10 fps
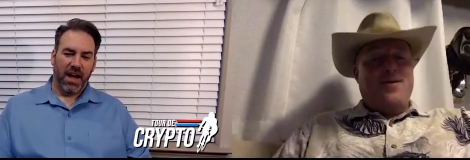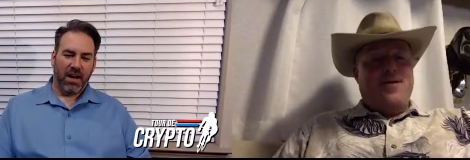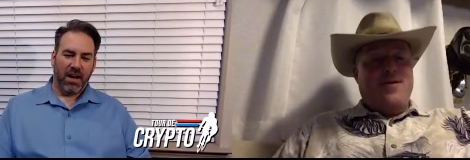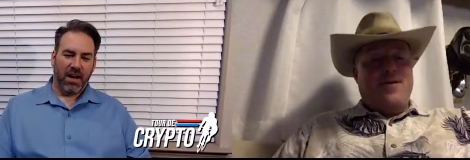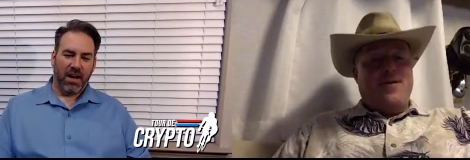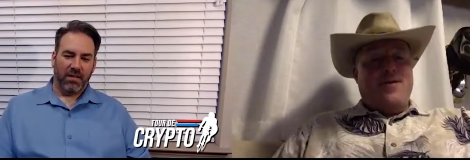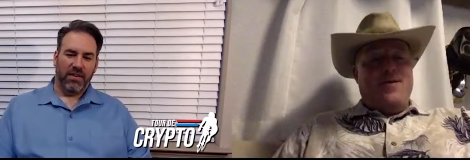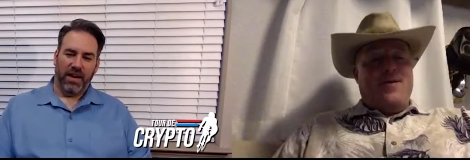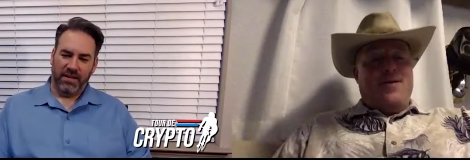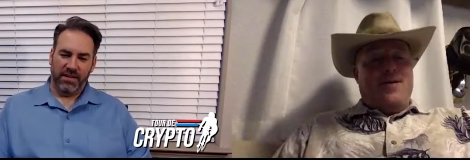Speaker 1: and the
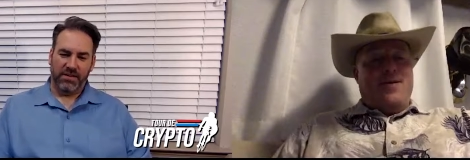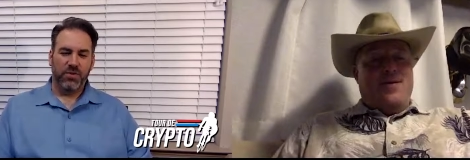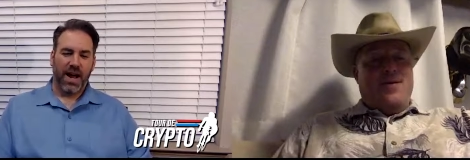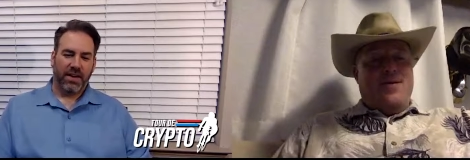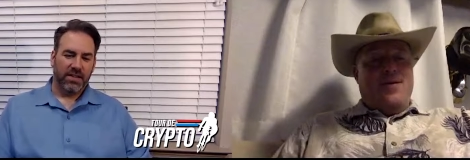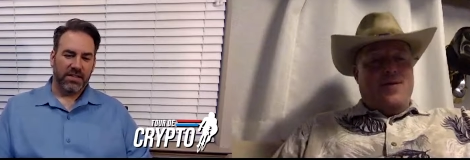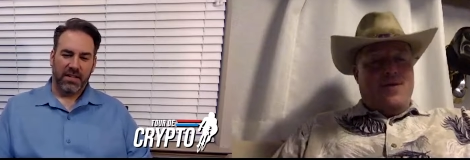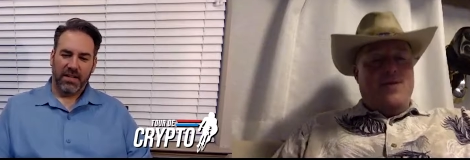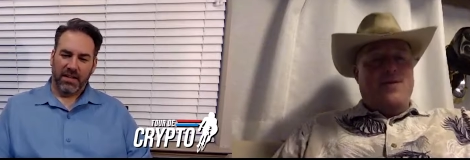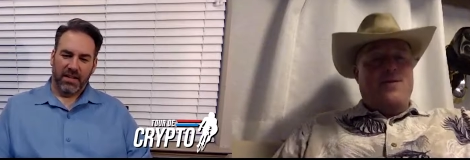2 riders.
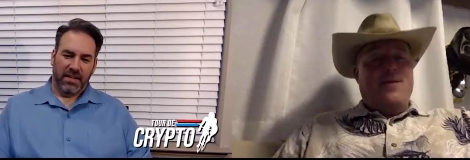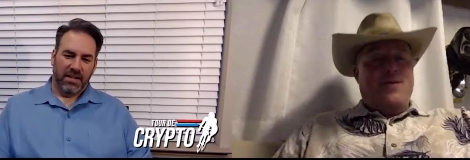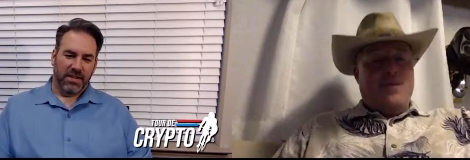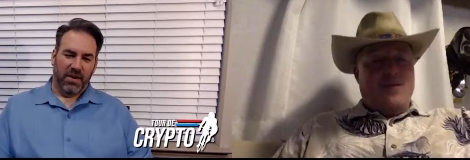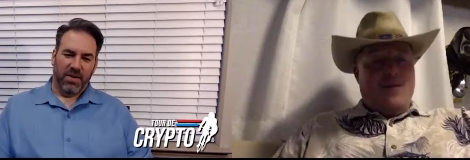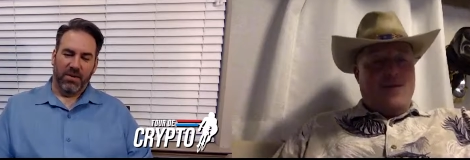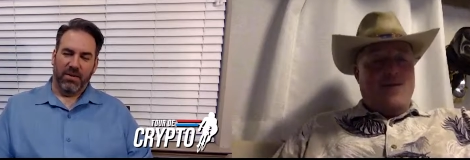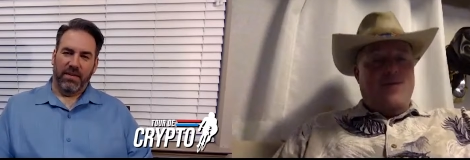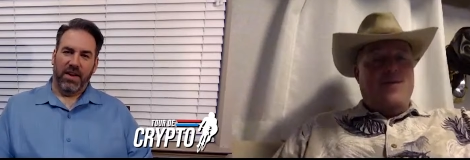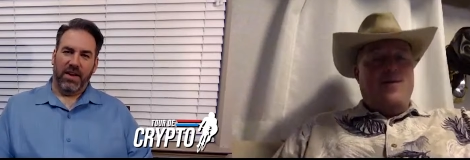
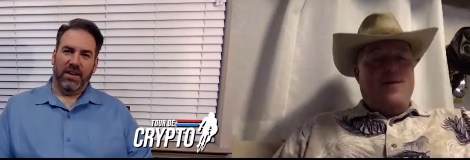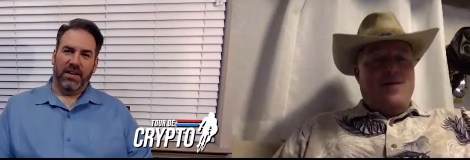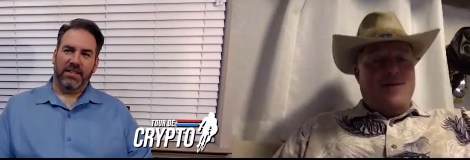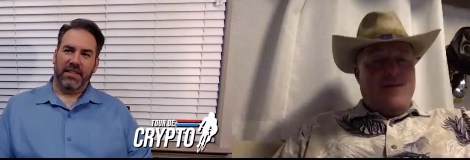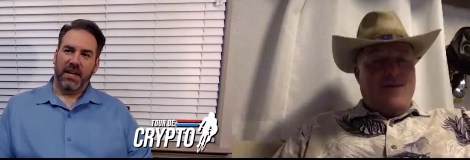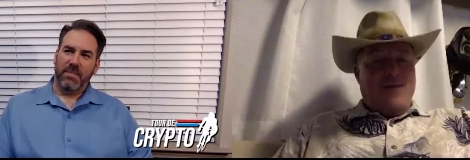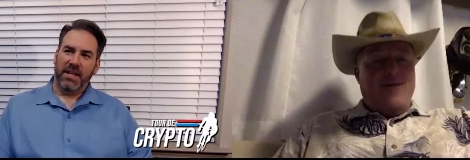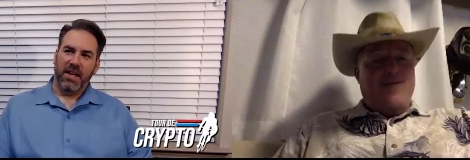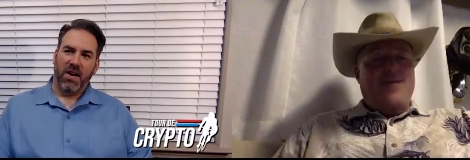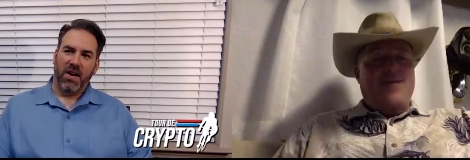So they're going to sleep
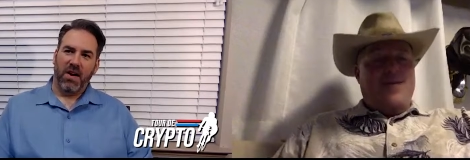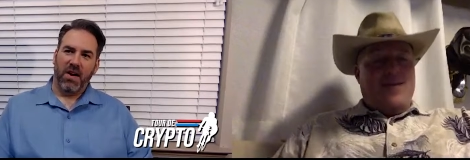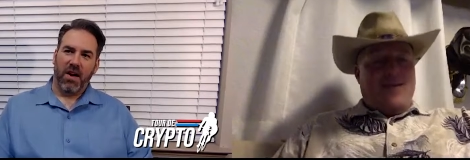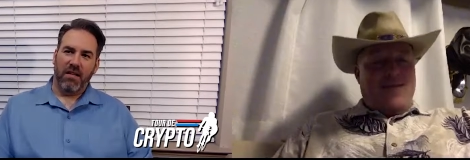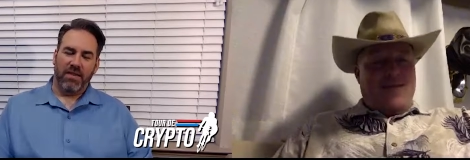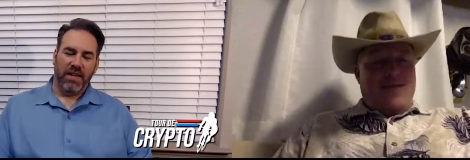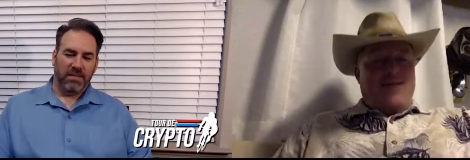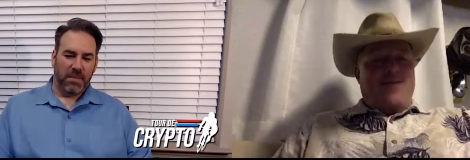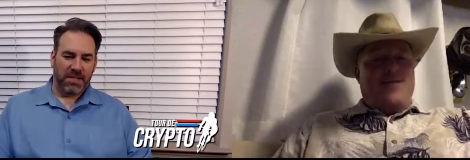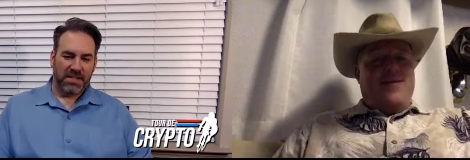in the RV as
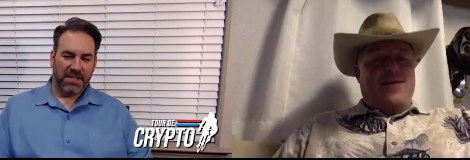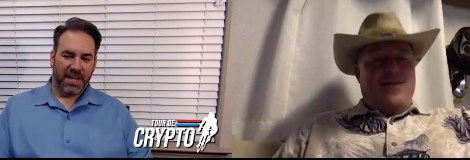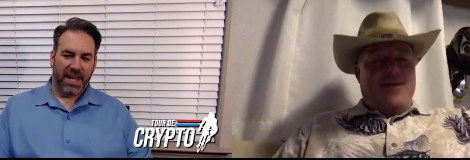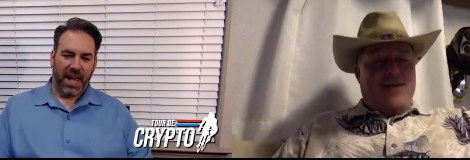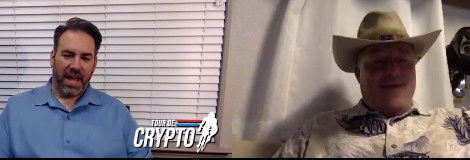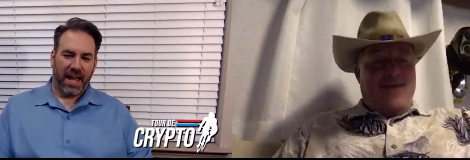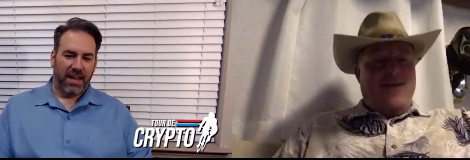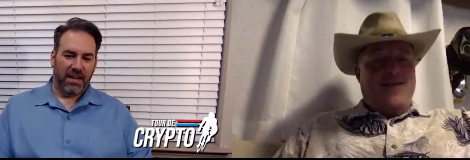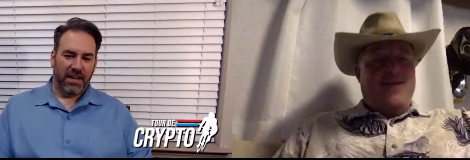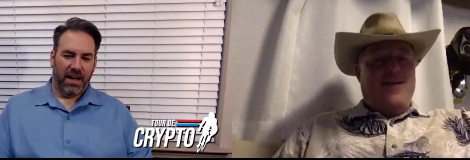much as they
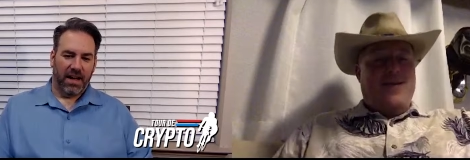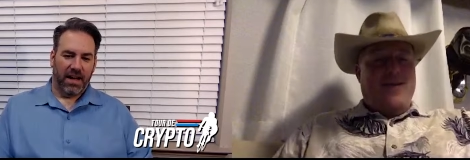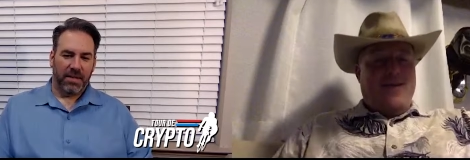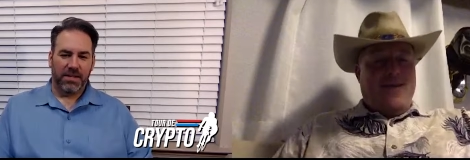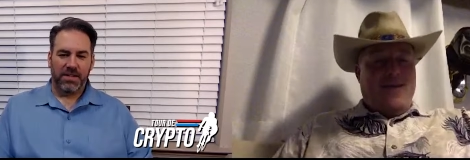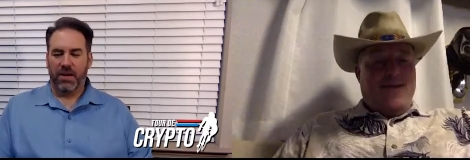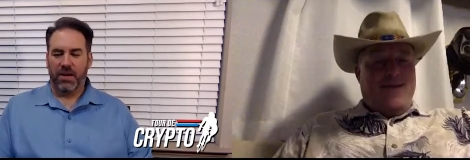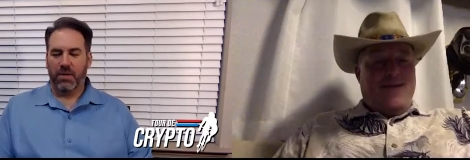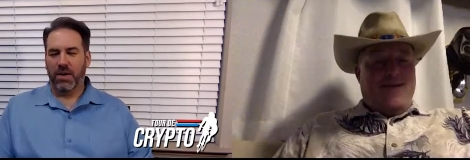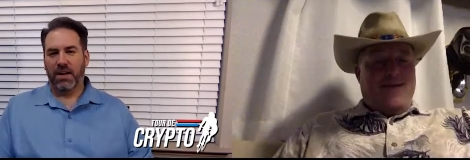can because, you know,
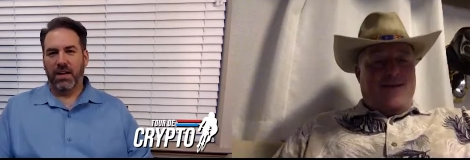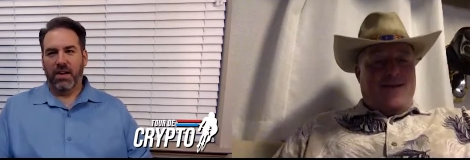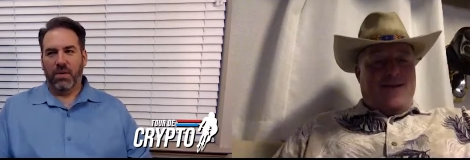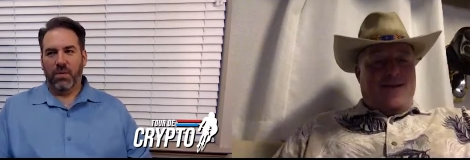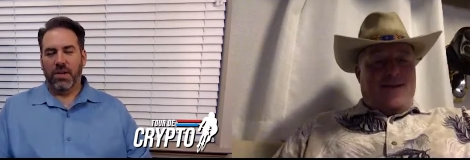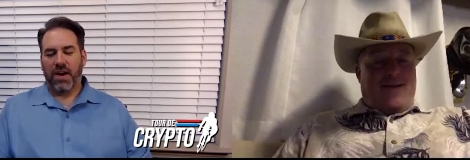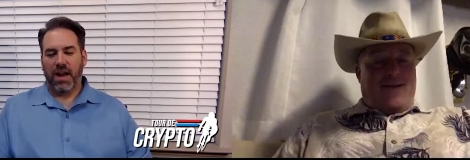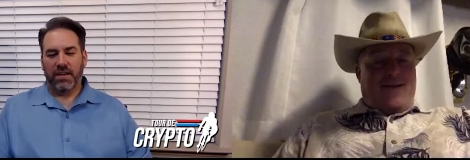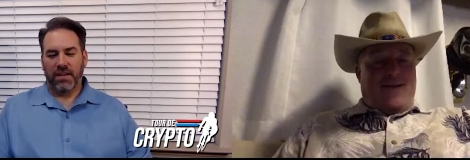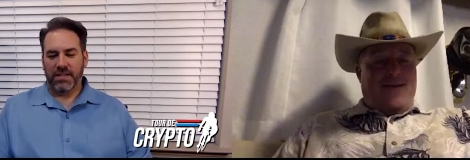we're
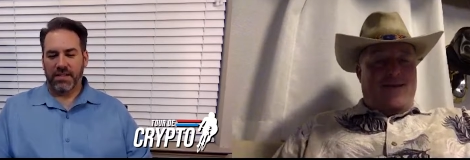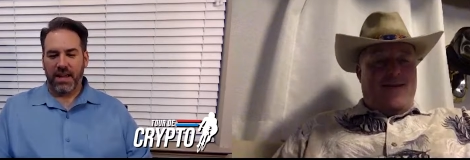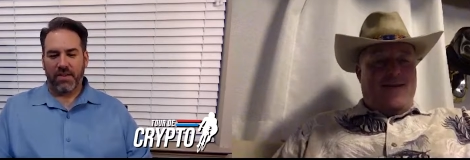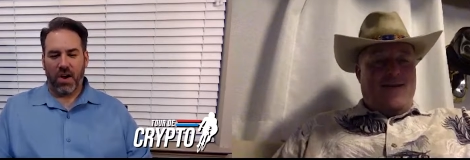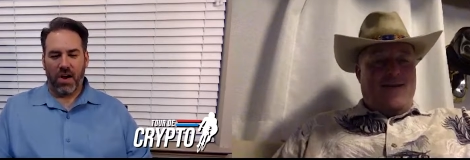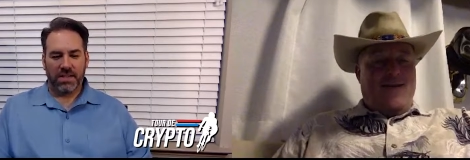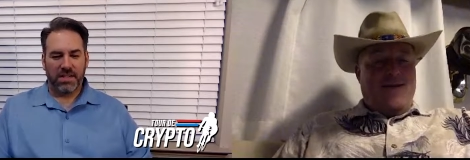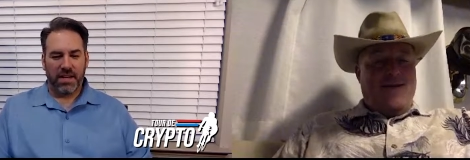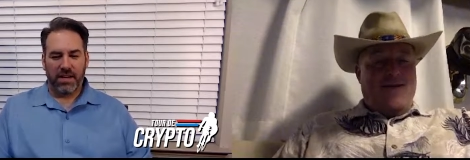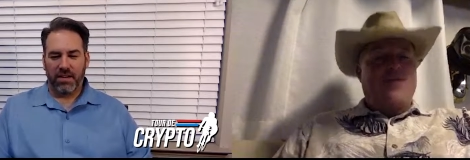trying to save
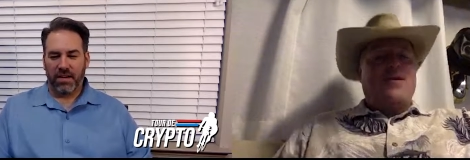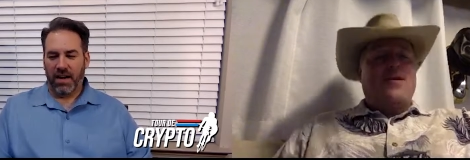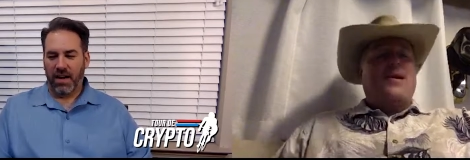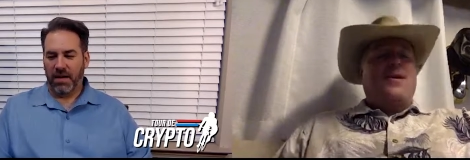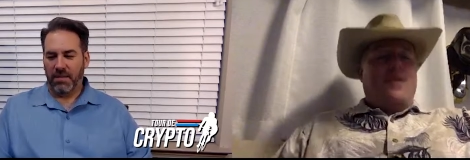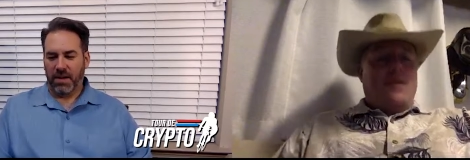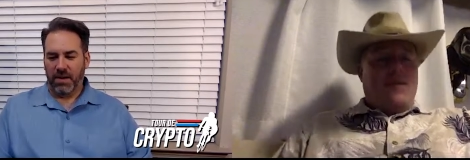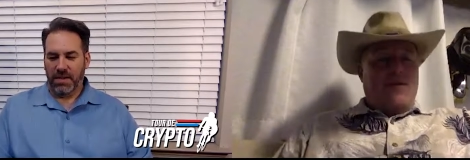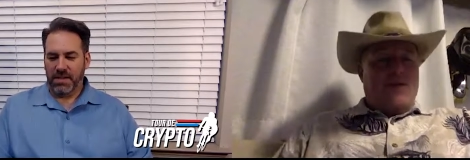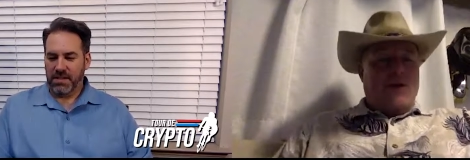cost here. You
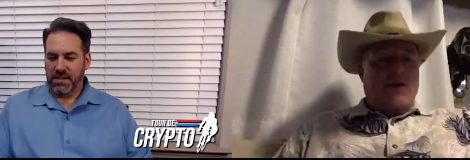know, this is